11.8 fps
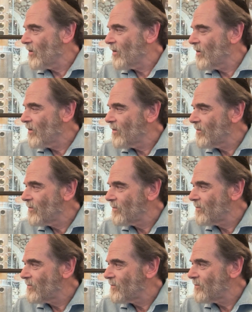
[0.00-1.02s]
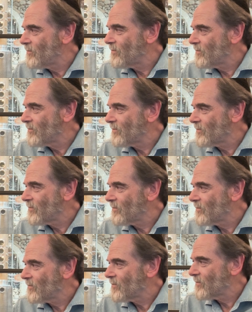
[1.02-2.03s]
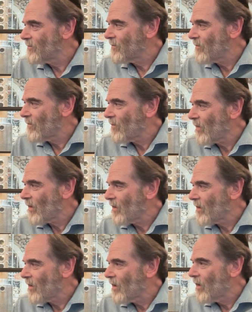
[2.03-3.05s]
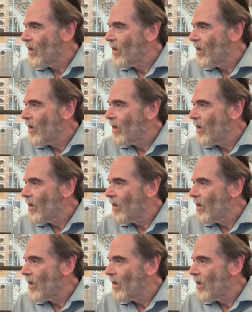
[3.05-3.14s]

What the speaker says: The person shown says nothing.